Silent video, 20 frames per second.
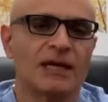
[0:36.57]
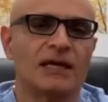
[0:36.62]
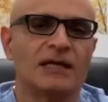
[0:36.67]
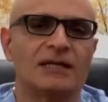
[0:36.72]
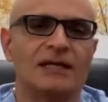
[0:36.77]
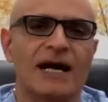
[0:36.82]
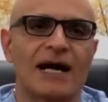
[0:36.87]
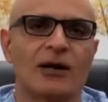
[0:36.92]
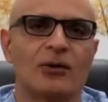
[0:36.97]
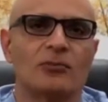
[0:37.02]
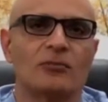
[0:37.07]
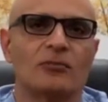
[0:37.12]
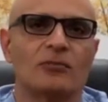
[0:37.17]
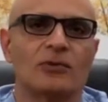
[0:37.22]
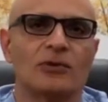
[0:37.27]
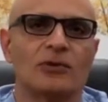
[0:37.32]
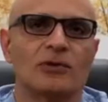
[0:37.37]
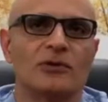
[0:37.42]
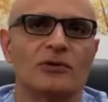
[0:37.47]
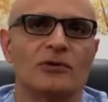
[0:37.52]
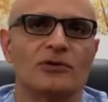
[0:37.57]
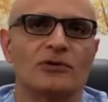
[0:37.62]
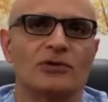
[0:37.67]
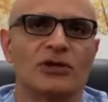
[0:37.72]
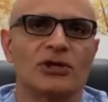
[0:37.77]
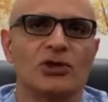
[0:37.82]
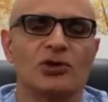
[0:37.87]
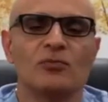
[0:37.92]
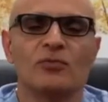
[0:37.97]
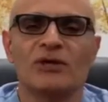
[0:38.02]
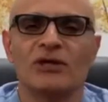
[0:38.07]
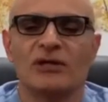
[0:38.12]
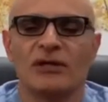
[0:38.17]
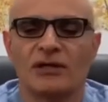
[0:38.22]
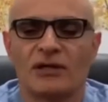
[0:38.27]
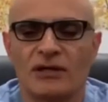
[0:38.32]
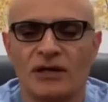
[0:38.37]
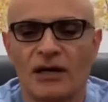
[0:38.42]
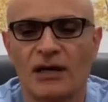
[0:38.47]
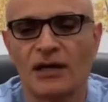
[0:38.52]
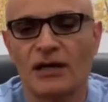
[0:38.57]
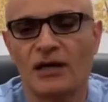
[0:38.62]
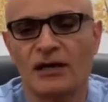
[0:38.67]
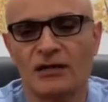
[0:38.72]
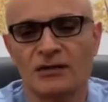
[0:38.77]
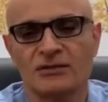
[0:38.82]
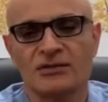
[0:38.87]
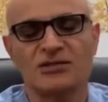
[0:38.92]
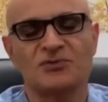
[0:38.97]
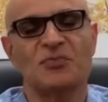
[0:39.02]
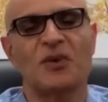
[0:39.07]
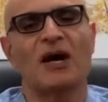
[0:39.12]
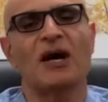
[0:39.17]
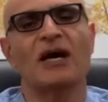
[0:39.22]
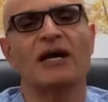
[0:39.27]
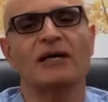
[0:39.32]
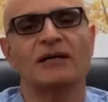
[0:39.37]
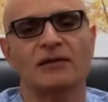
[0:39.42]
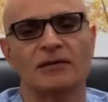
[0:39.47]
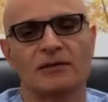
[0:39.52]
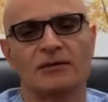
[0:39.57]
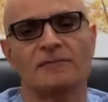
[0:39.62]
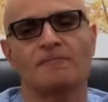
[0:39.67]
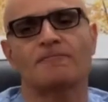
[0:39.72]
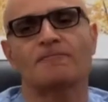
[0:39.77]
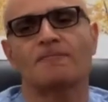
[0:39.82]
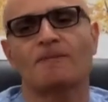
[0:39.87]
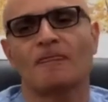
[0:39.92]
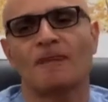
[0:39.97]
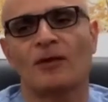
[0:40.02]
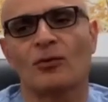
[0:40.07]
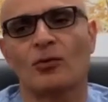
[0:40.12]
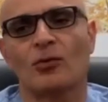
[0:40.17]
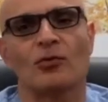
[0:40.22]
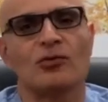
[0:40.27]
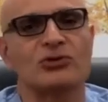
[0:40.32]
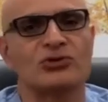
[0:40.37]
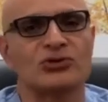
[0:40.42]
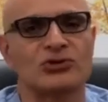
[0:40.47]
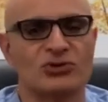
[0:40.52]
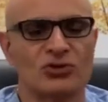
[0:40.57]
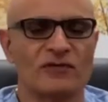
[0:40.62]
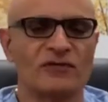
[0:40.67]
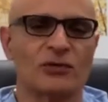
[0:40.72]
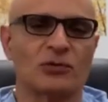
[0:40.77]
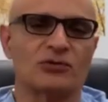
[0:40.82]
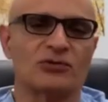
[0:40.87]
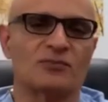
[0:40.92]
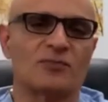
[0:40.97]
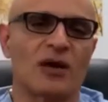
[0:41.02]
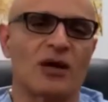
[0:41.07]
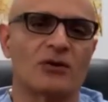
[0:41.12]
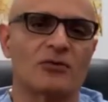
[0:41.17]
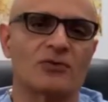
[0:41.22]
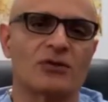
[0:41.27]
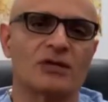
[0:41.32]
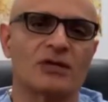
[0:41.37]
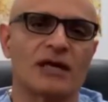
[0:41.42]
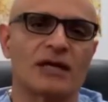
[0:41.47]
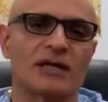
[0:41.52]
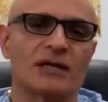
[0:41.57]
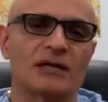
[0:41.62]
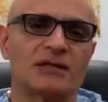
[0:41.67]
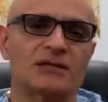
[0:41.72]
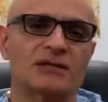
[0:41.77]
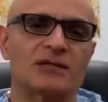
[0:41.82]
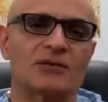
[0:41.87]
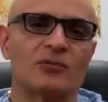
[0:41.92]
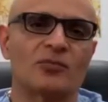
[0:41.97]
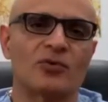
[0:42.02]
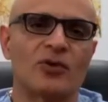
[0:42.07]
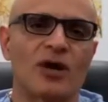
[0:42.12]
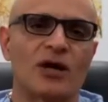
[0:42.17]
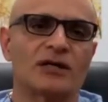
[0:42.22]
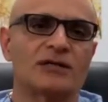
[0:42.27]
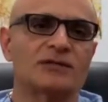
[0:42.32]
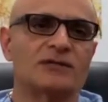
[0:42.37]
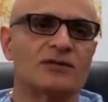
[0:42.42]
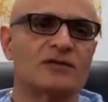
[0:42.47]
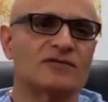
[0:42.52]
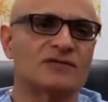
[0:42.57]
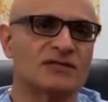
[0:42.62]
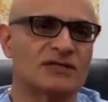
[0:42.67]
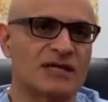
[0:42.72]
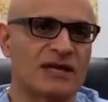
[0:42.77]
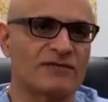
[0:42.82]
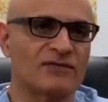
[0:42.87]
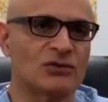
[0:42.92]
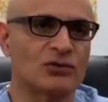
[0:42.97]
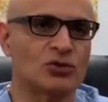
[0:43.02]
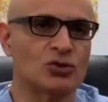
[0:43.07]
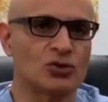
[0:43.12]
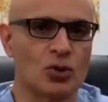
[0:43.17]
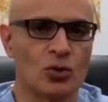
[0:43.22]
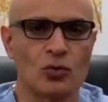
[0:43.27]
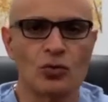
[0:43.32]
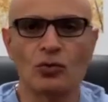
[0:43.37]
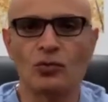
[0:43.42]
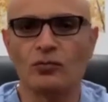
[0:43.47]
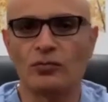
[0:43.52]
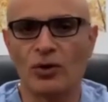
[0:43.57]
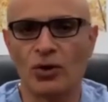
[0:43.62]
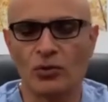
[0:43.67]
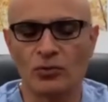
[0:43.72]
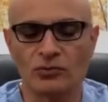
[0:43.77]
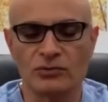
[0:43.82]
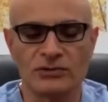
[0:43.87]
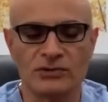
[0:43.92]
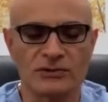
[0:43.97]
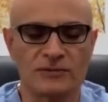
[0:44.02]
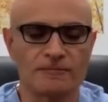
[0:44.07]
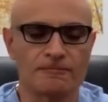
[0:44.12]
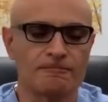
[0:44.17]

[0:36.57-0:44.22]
Now, the human spine, or the cervical spine or the neck, is comprised of 7 total bones.